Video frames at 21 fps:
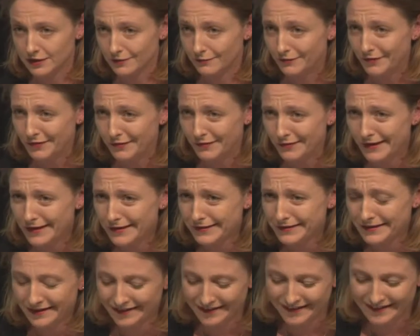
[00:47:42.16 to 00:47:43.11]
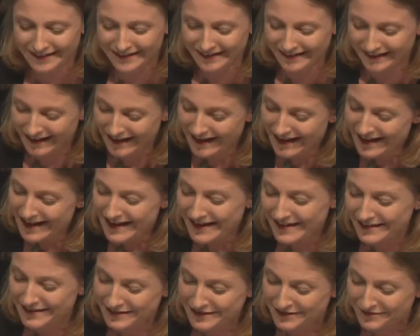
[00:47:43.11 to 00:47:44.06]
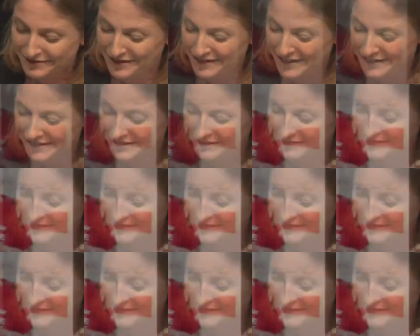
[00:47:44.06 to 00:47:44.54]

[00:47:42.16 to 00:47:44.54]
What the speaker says: of the greeters, and this is what they told